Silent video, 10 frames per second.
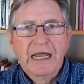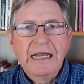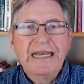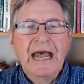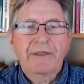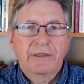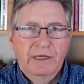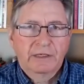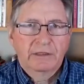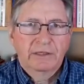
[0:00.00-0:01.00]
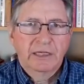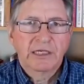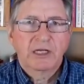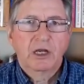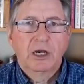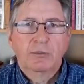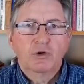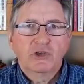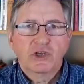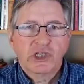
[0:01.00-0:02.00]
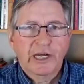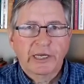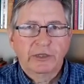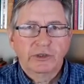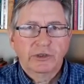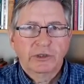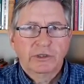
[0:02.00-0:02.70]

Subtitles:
nothing is liable to change.